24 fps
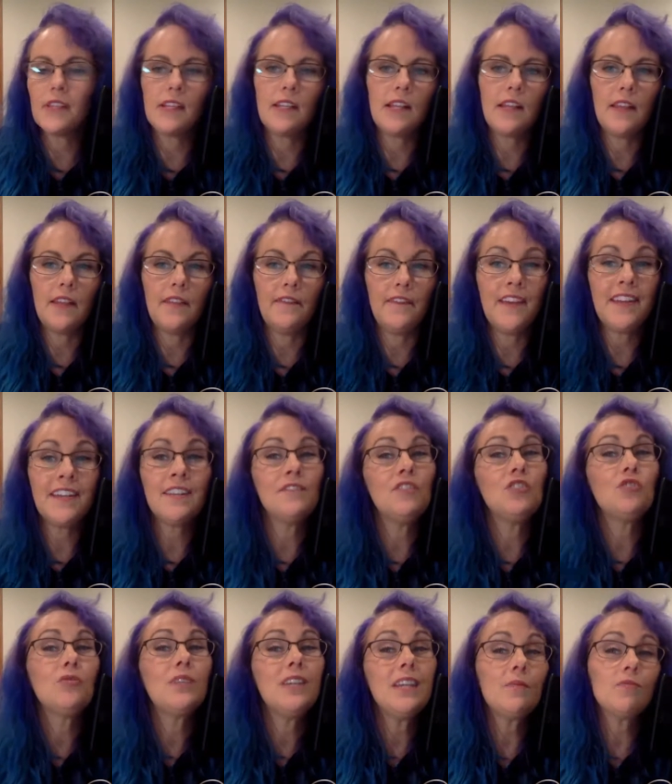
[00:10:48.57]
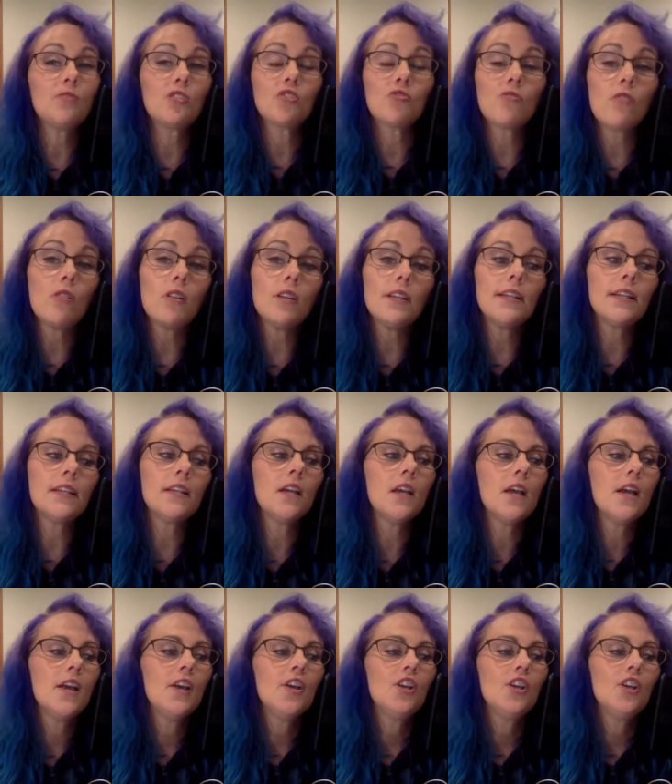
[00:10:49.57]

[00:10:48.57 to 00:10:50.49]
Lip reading: And then if you keep scrolling,